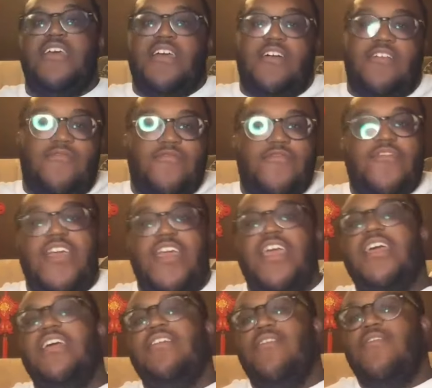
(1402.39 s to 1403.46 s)
of
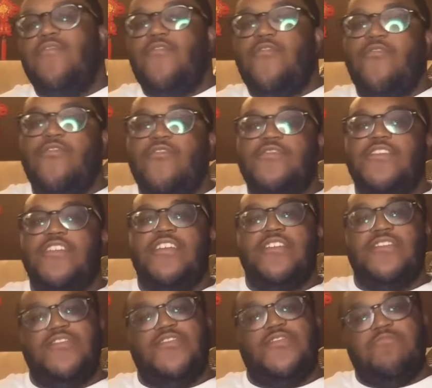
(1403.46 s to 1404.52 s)
and of course
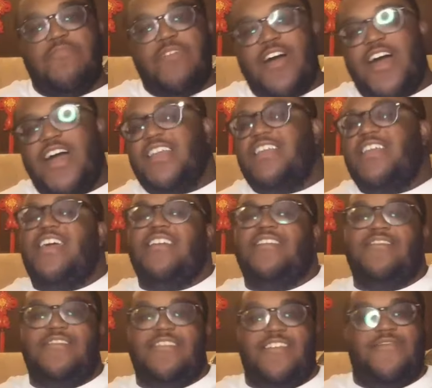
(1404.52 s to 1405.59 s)
just podcast
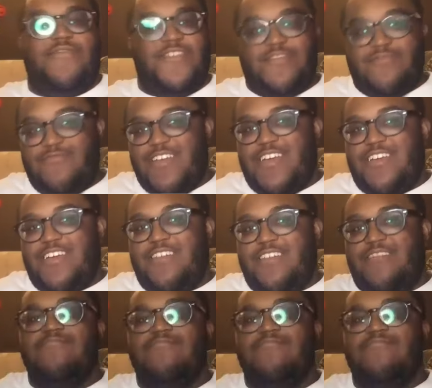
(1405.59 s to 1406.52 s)
stuff as well.